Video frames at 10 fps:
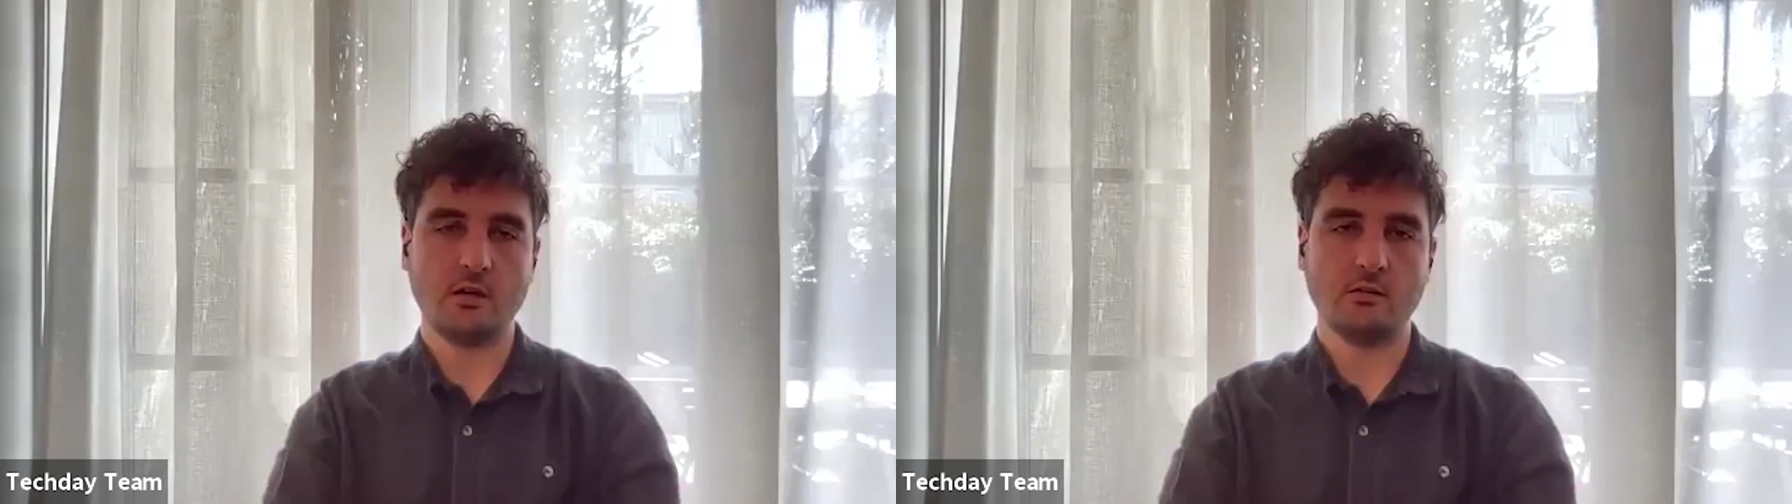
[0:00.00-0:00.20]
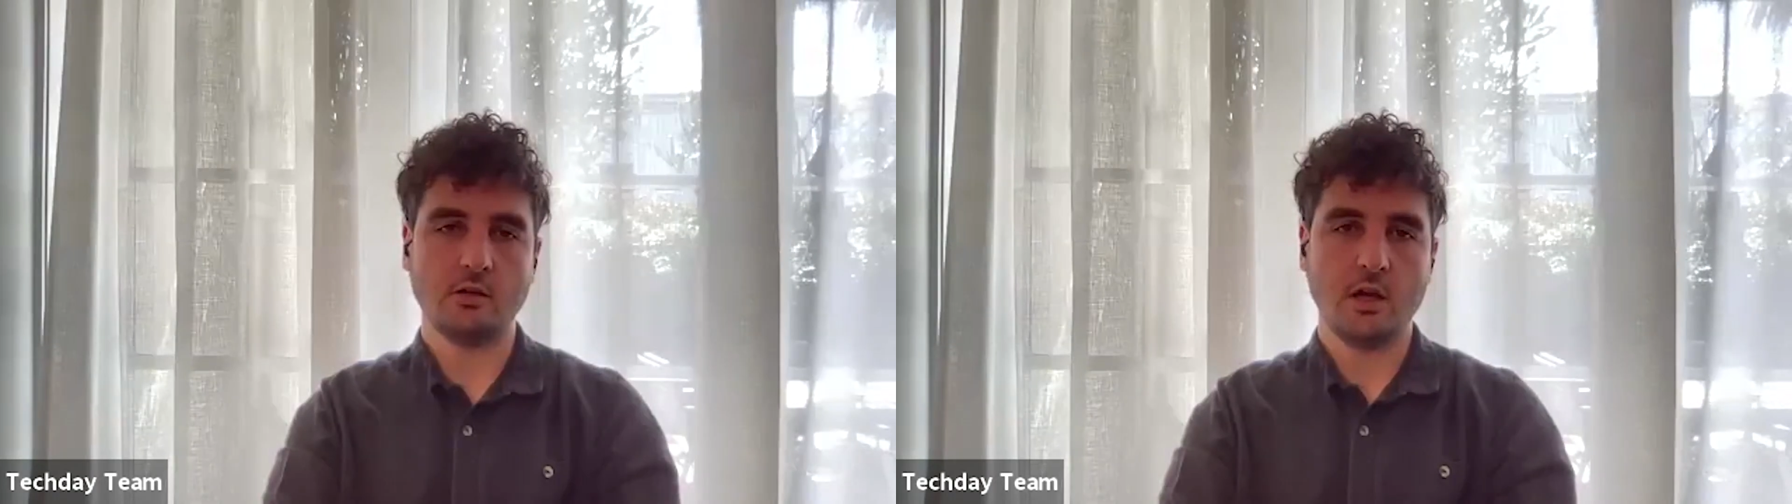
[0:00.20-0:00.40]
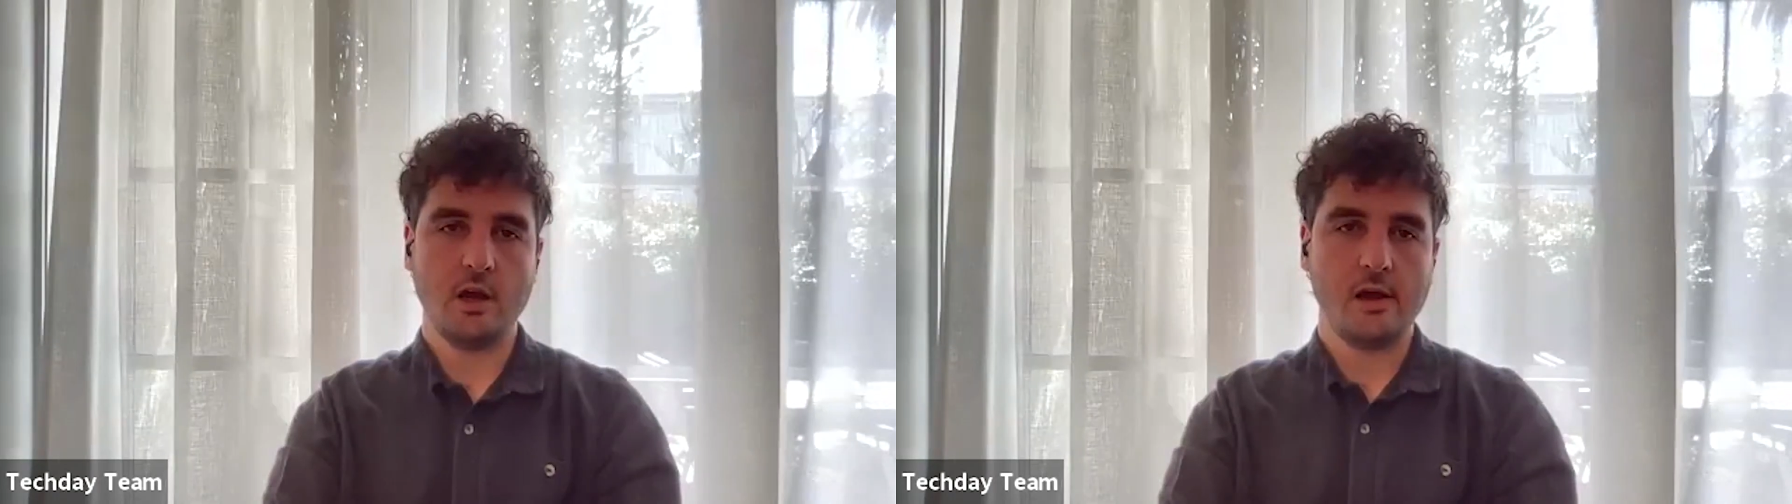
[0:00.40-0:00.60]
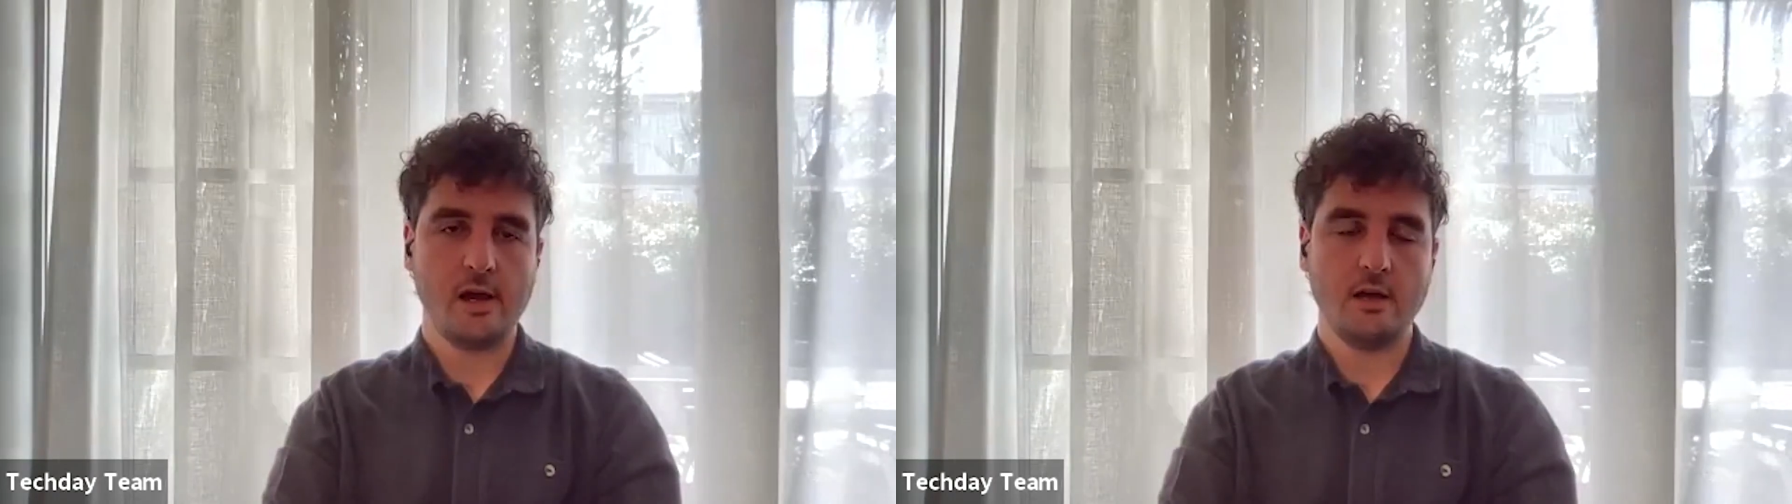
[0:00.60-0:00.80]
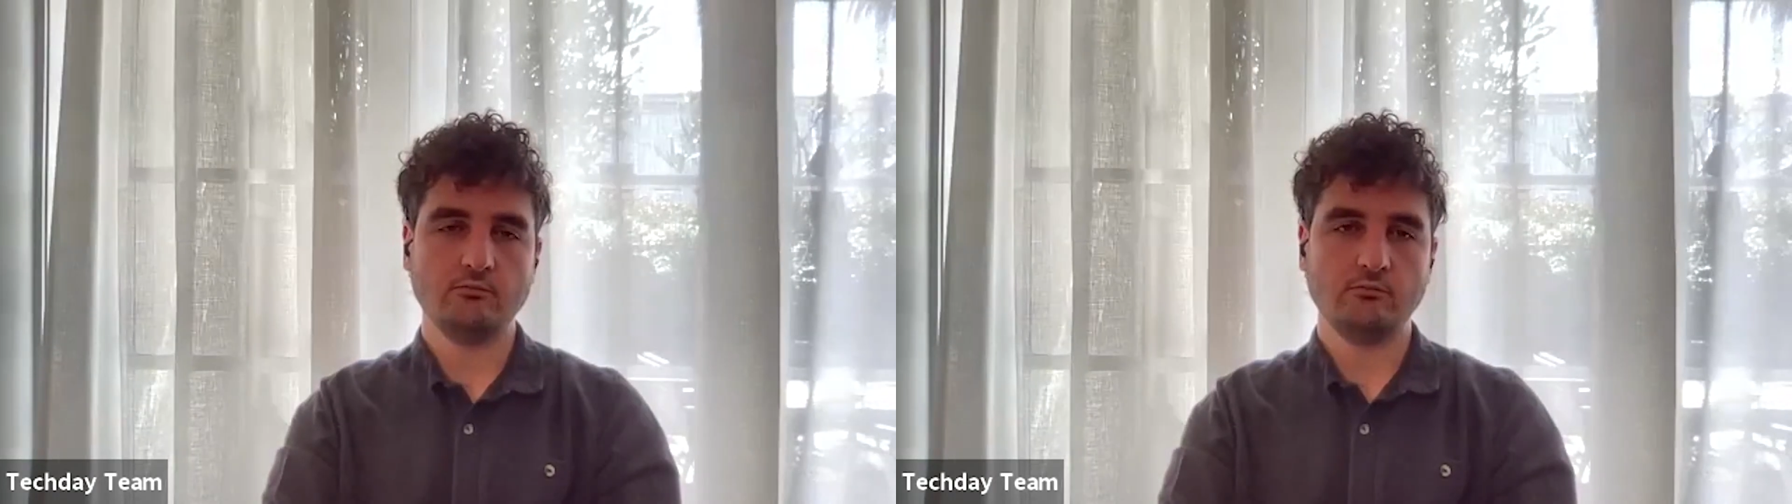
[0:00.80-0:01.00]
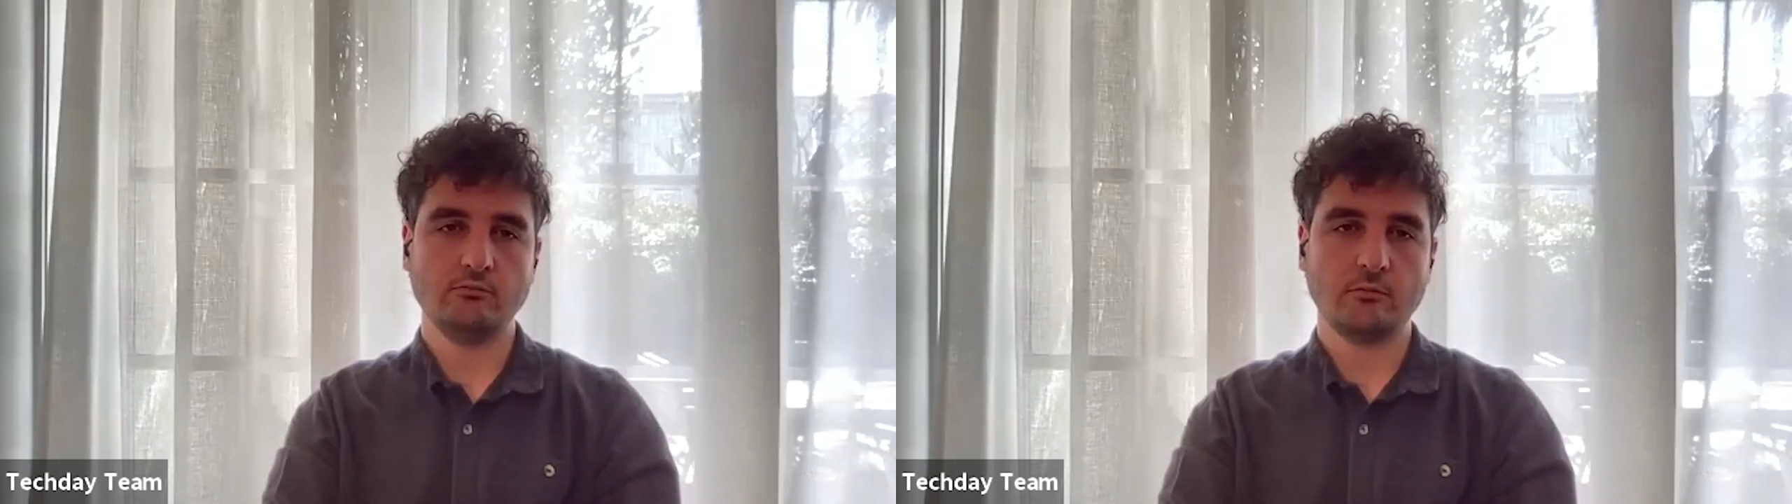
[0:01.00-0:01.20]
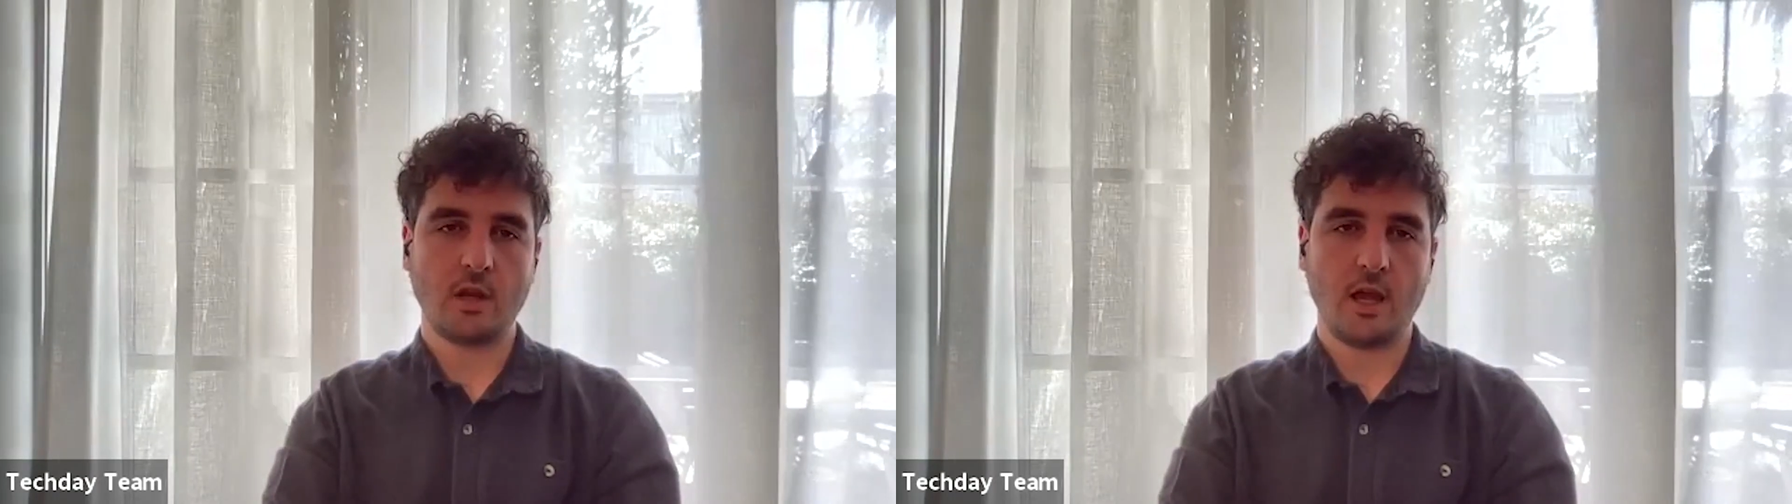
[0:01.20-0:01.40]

Yeah. Um,